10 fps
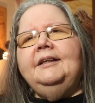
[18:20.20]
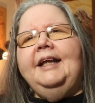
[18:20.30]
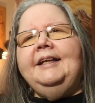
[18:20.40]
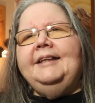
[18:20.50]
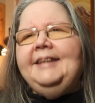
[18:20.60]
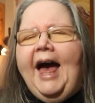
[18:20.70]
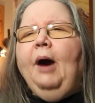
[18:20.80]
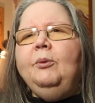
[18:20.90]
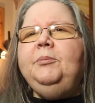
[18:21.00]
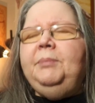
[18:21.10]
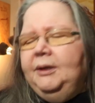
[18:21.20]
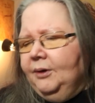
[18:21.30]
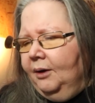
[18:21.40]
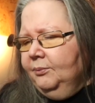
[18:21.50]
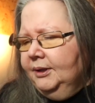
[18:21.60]
that would be
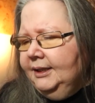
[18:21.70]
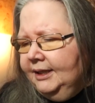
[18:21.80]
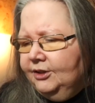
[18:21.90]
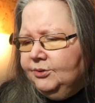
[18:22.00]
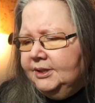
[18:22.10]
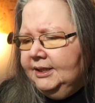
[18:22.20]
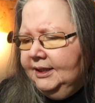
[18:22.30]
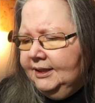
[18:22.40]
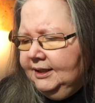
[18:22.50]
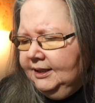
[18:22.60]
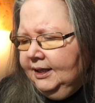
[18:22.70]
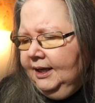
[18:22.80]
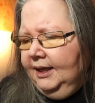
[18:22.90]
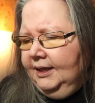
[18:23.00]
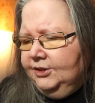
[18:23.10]
a really interesting thing
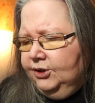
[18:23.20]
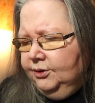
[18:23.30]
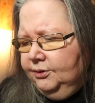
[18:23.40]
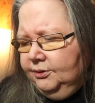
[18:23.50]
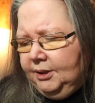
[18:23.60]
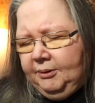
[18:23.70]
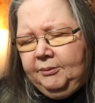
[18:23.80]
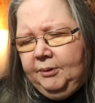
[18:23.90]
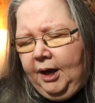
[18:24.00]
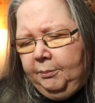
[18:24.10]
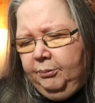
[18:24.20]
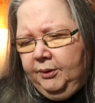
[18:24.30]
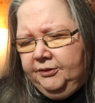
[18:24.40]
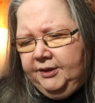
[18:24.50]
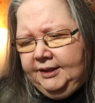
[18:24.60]
to come up
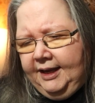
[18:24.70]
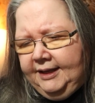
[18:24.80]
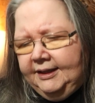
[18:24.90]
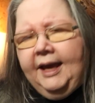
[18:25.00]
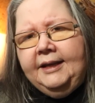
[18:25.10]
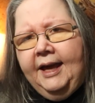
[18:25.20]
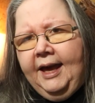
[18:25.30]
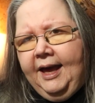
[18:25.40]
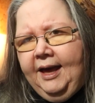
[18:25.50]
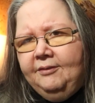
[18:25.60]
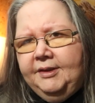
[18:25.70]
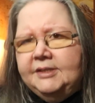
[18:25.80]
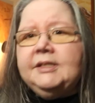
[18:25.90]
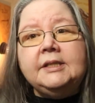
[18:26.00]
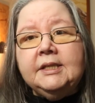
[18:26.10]
with and have
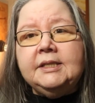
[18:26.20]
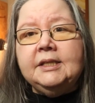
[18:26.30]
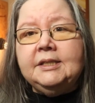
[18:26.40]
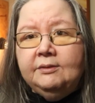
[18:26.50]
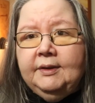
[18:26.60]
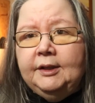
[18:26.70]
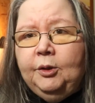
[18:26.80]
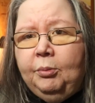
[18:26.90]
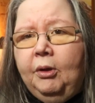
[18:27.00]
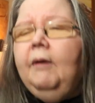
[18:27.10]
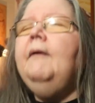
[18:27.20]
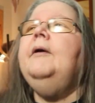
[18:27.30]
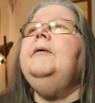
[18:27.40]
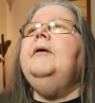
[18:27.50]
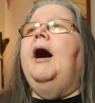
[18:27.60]
as statistics available.
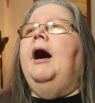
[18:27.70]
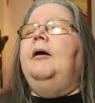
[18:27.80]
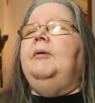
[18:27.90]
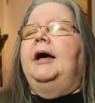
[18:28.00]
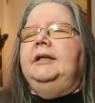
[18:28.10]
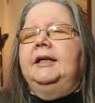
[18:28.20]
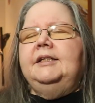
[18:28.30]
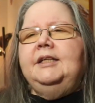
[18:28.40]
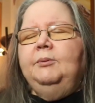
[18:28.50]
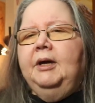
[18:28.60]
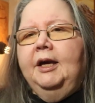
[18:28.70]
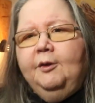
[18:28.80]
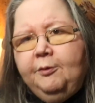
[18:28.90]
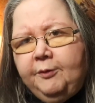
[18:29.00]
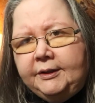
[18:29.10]
I'd like to see what kind
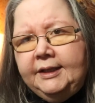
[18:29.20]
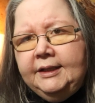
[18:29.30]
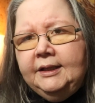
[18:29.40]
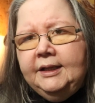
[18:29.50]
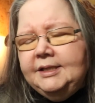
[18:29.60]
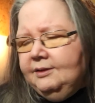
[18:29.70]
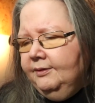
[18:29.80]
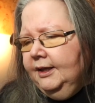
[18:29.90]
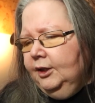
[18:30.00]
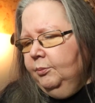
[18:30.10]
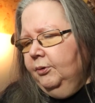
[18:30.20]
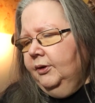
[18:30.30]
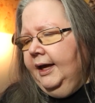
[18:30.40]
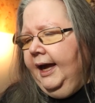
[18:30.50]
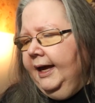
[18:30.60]
of funding is
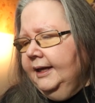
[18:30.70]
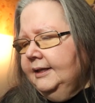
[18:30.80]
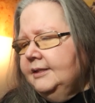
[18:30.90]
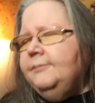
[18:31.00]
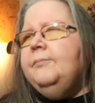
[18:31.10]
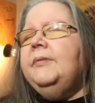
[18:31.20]
available and